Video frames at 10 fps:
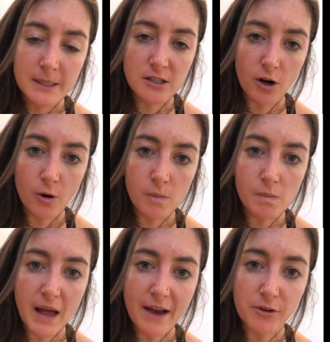So
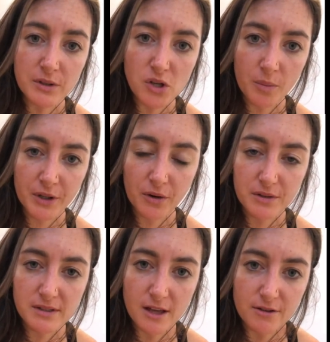everyone told me to go to
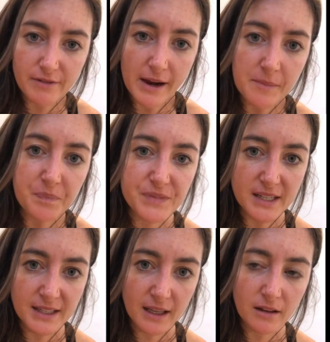this other vet,
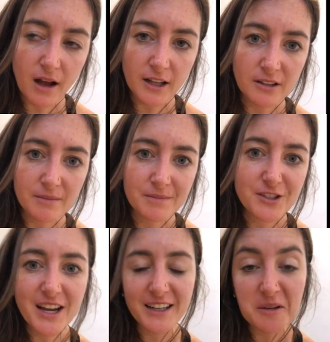Danit, on
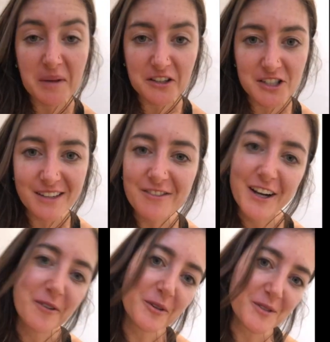Shankin and Melchett, for
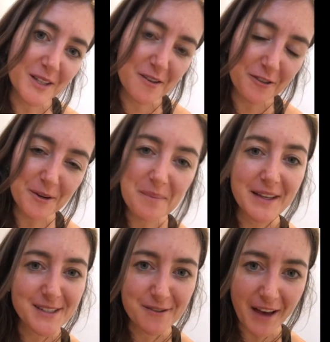anyone who's looking for an
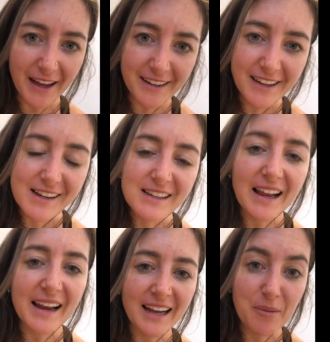amazing vet.
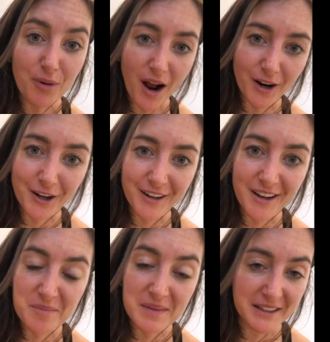And I brought her
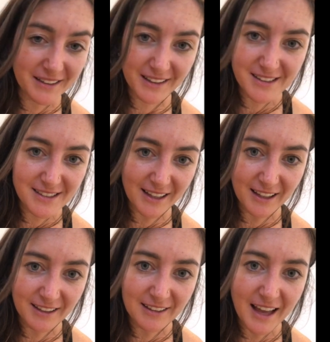immediately to
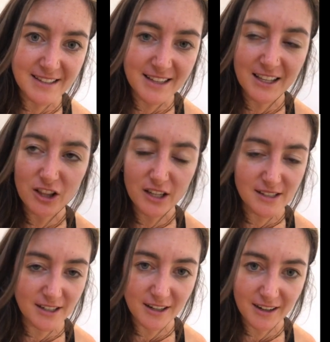Danit. And Danit looked
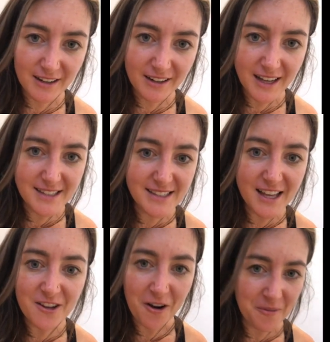at her and
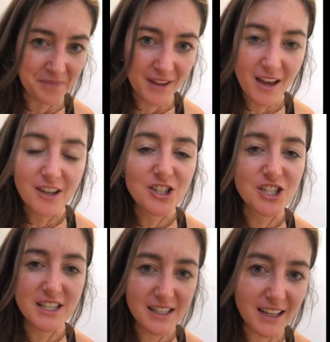said, no,
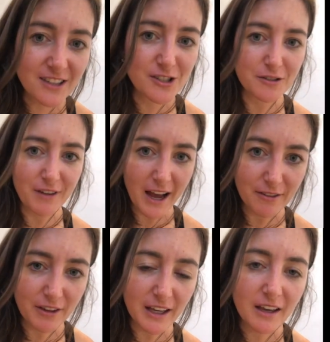she can
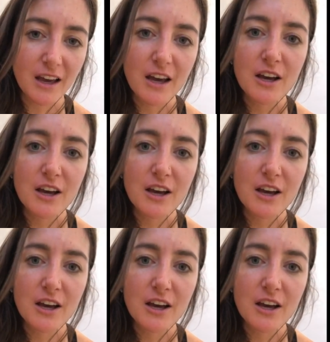survive. Like,